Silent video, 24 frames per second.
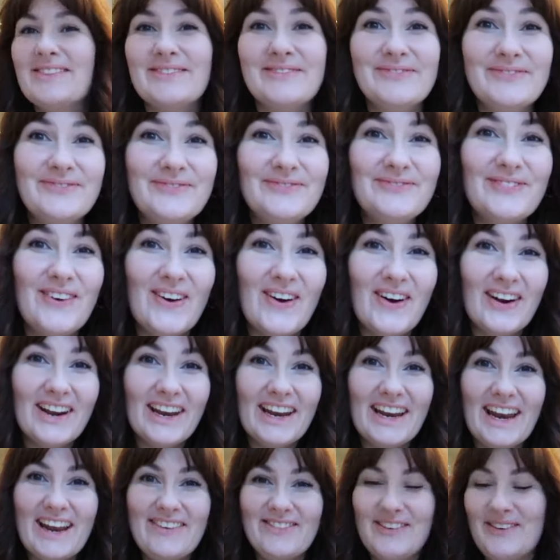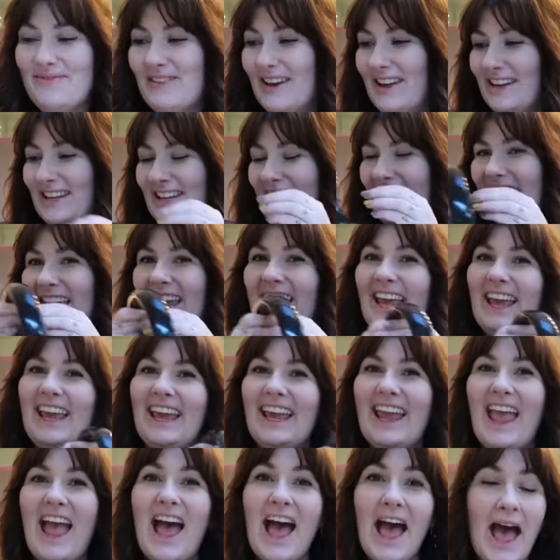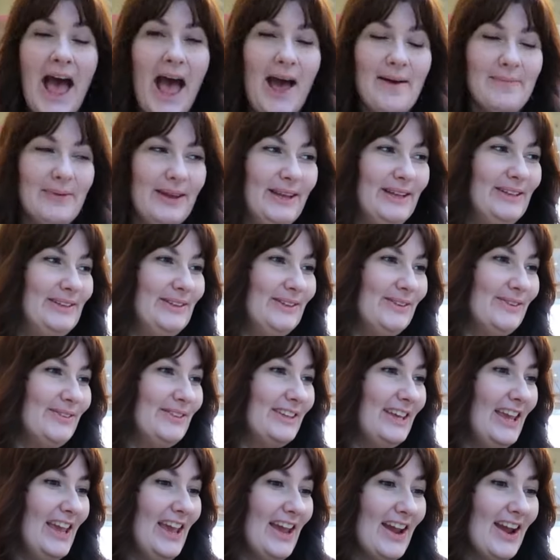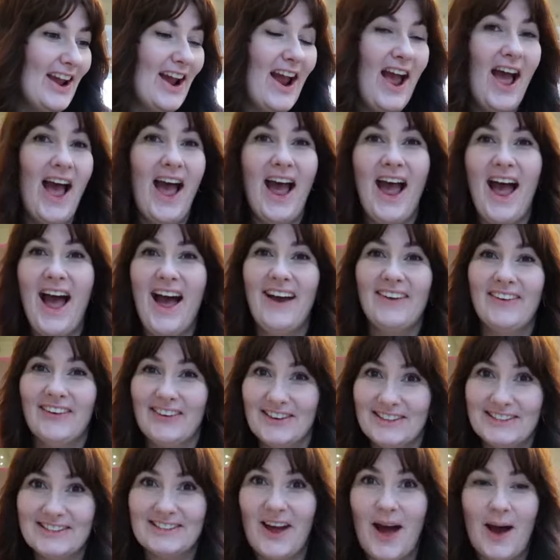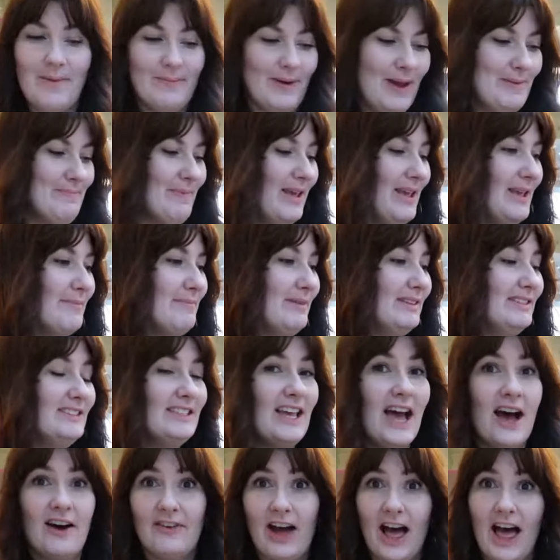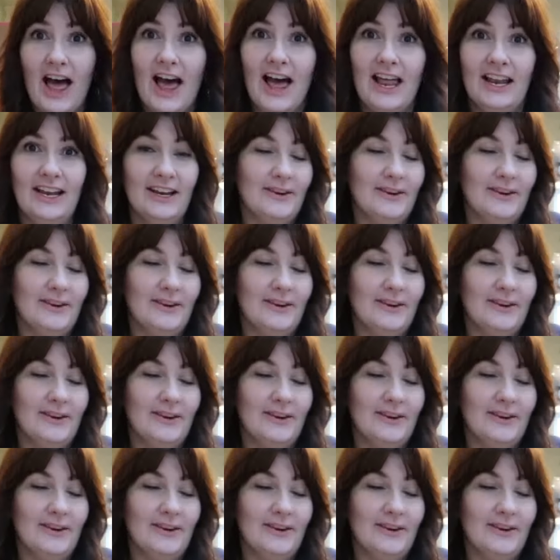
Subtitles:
morning, everybody. Happy New Year. I'm going to start by making myself a